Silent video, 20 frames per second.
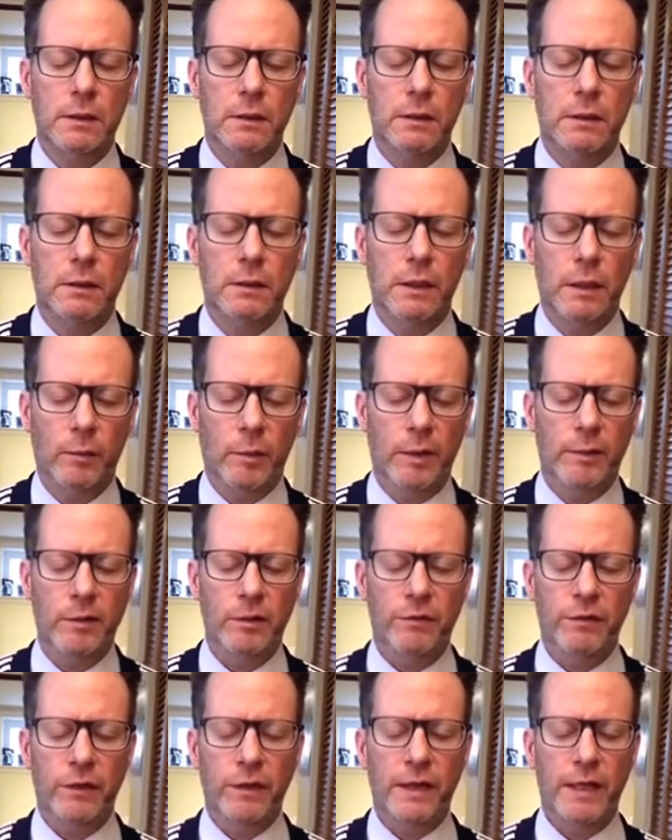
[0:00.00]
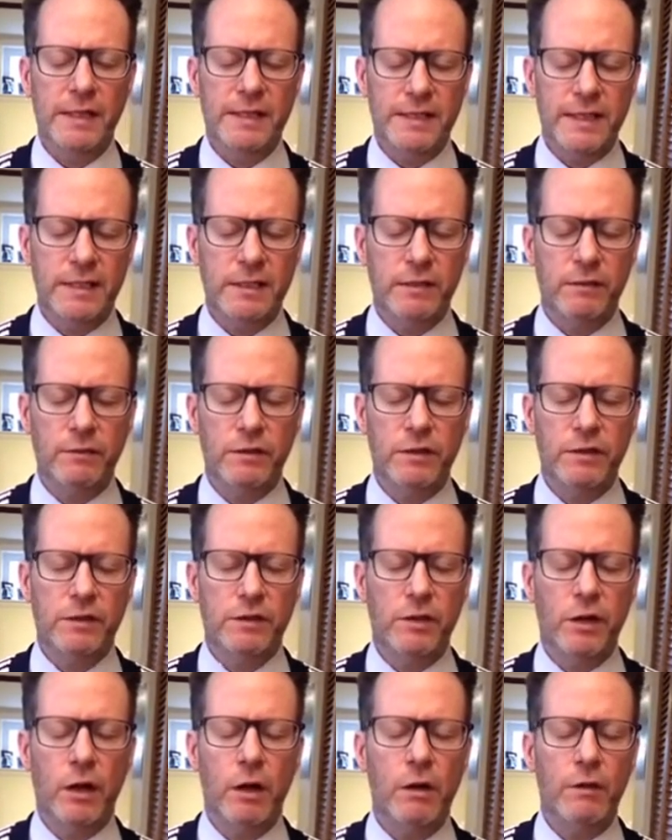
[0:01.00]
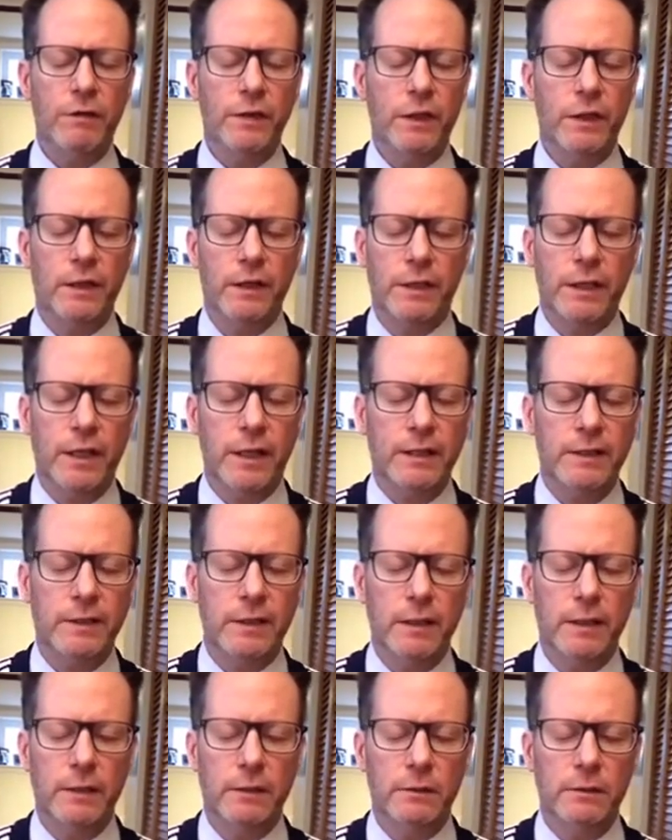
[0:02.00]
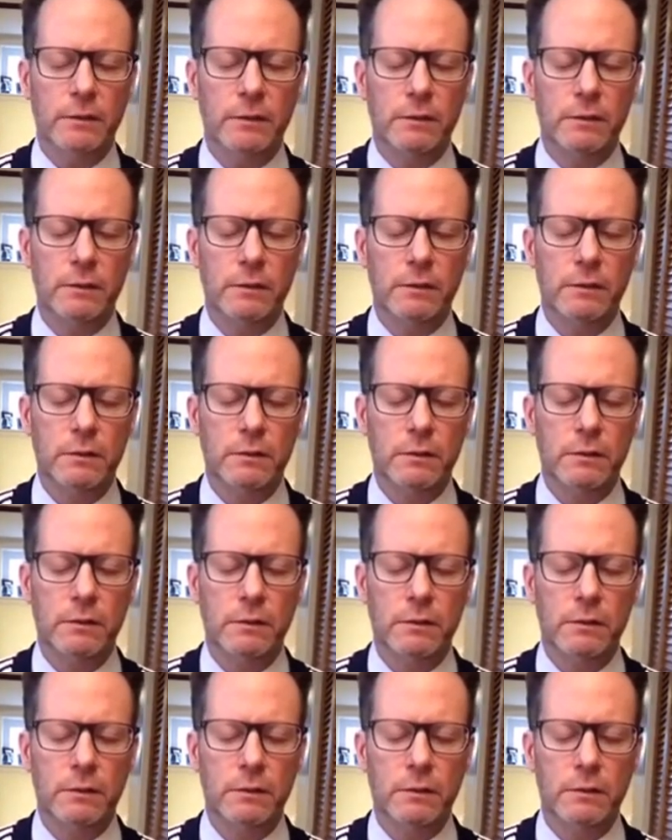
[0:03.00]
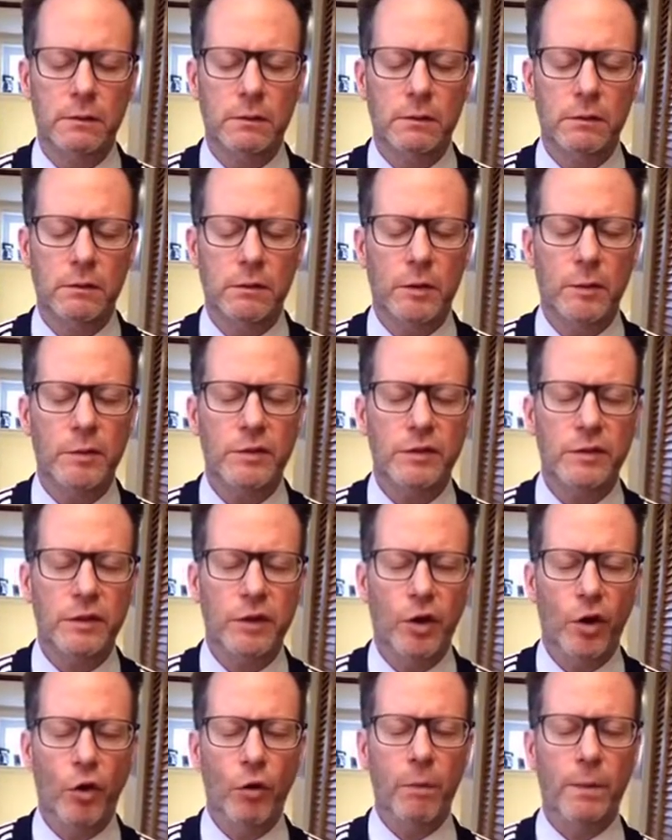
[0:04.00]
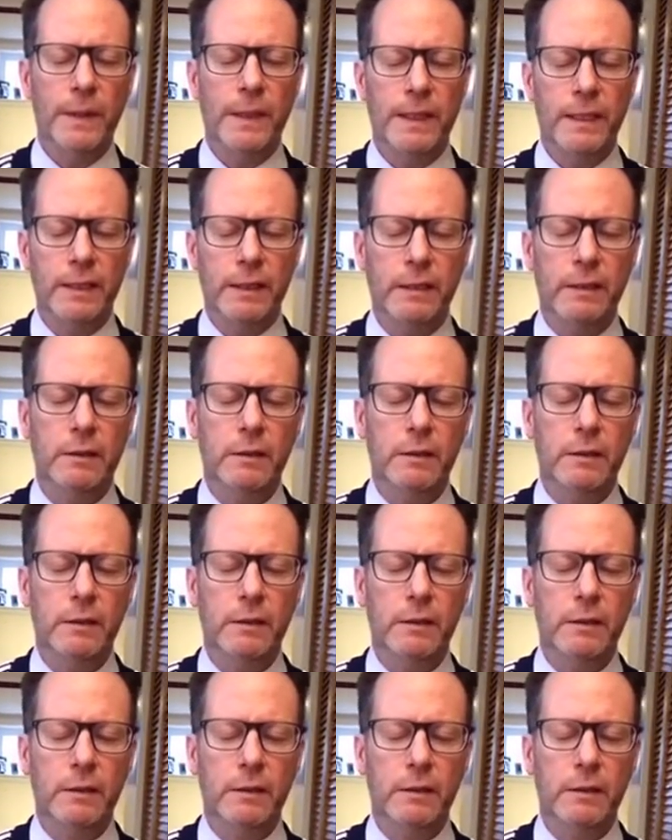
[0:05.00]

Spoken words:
And maybe you feel that sense of dissolving on the exhale. Almost an opening.